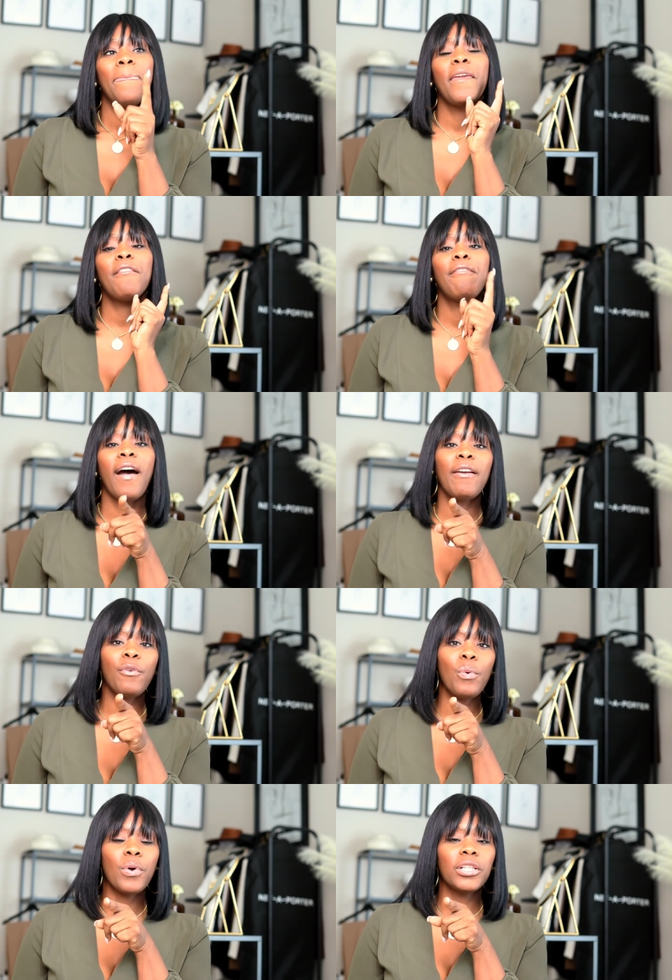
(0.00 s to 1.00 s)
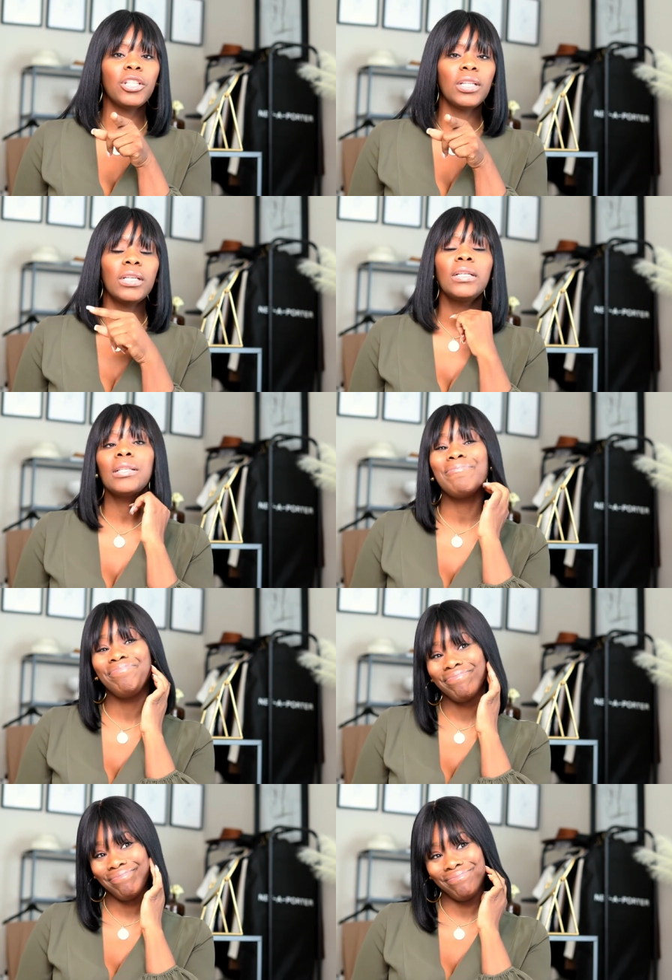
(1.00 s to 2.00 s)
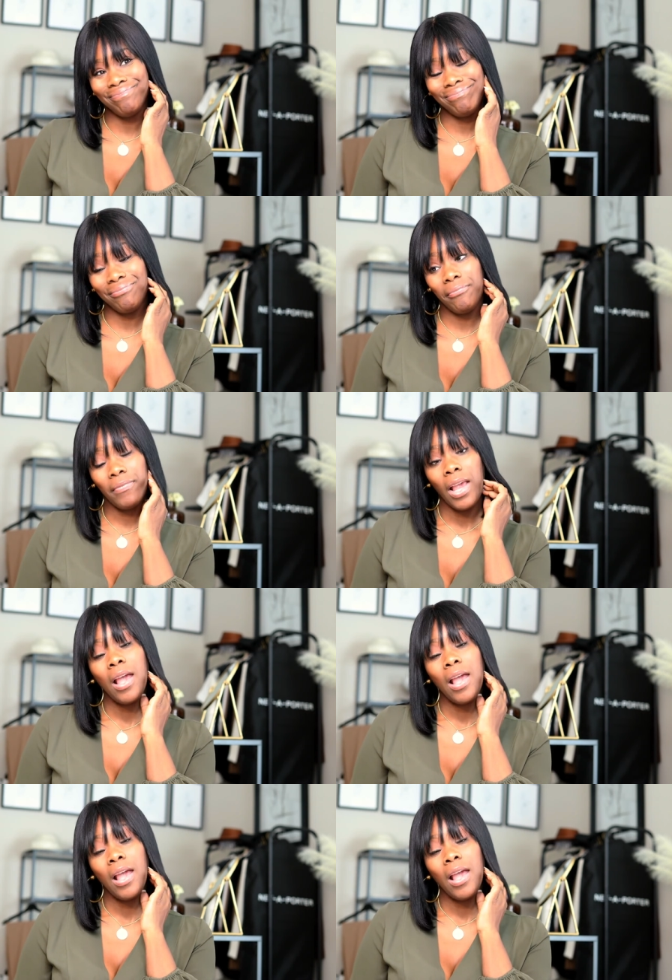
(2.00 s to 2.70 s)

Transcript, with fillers: They're 501 jeans, Hmm.